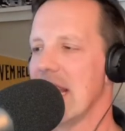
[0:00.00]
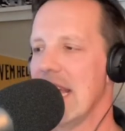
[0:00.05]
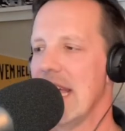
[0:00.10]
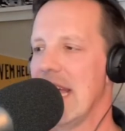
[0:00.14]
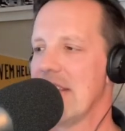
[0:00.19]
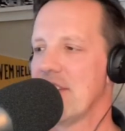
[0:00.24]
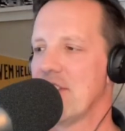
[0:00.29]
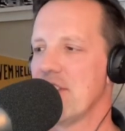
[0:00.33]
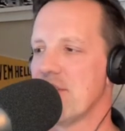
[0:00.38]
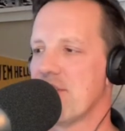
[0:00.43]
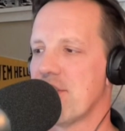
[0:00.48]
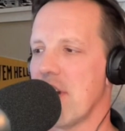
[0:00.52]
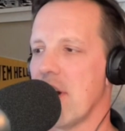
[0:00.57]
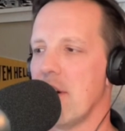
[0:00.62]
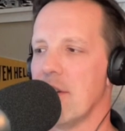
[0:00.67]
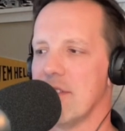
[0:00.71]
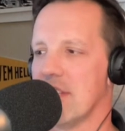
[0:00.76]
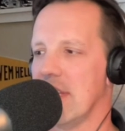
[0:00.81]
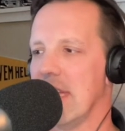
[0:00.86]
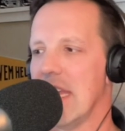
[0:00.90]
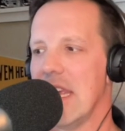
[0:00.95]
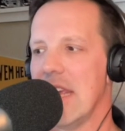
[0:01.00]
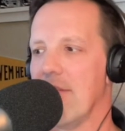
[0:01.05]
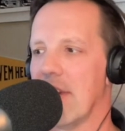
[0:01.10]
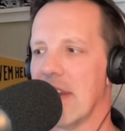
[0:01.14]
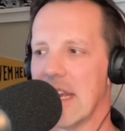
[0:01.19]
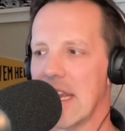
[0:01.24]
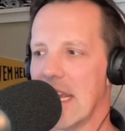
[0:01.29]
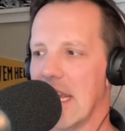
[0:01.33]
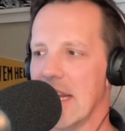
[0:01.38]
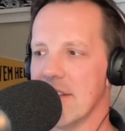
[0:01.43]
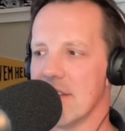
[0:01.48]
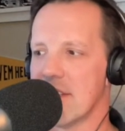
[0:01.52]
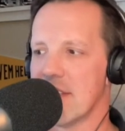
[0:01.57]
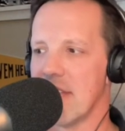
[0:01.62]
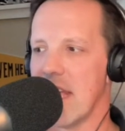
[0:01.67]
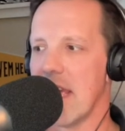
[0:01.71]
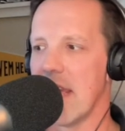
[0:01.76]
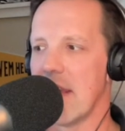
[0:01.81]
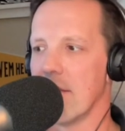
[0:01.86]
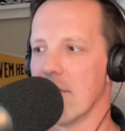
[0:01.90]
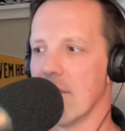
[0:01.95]
That just shows that even against
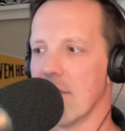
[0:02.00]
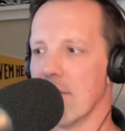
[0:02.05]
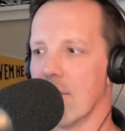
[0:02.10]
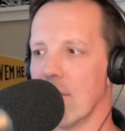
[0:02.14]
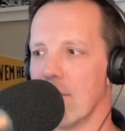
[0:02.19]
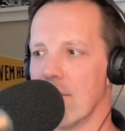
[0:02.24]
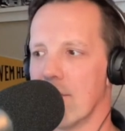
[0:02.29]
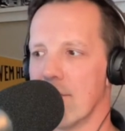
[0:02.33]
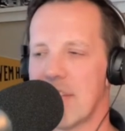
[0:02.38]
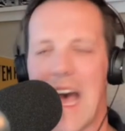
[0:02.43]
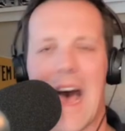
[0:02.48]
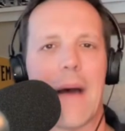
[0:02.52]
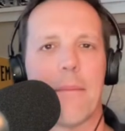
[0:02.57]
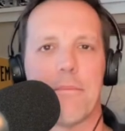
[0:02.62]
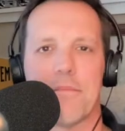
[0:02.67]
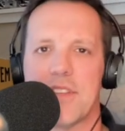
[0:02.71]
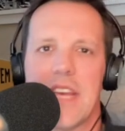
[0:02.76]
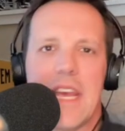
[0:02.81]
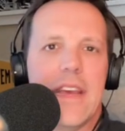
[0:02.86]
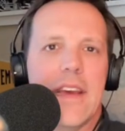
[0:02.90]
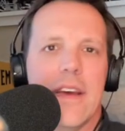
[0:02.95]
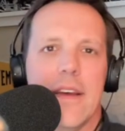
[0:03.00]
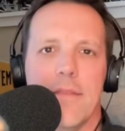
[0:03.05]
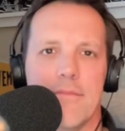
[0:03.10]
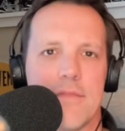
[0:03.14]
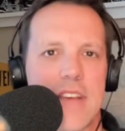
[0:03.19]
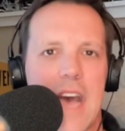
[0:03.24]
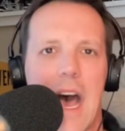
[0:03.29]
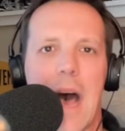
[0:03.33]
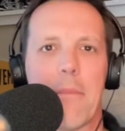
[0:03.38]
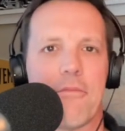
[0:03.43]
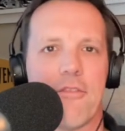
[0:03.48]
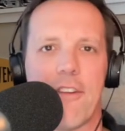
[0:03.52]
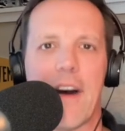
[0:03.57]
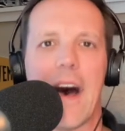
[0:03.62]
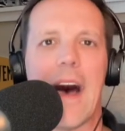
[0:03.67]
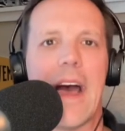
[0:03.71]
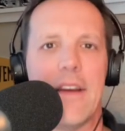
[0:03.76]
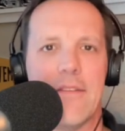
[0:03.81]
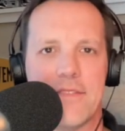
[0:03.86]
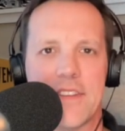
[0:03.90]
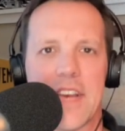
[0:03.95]
a top 10, top
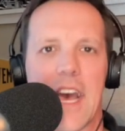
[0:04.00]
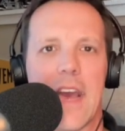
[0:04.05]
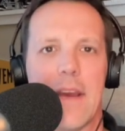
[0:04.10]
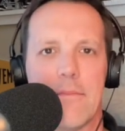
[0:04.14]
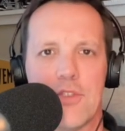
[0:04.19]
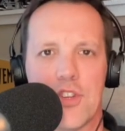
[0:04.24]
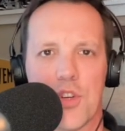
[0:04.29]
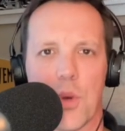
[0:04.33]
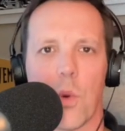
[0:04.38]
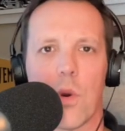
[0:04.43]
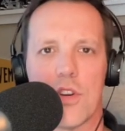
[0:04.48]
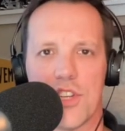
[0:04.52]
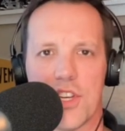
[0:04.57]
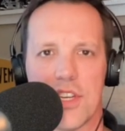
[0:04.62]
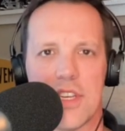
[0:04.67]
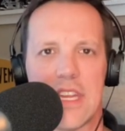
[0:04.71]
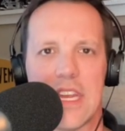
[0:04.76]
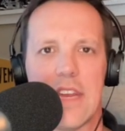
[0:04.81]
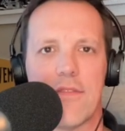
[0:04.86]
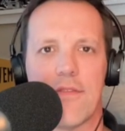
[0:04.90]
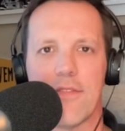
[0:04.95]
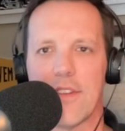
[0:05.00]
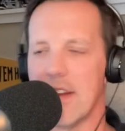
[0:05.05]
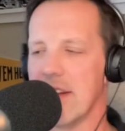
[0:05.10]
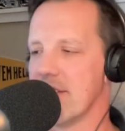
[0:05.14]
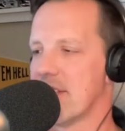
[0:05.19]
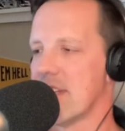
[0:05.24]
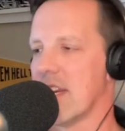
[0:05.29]
5 type Georgia defense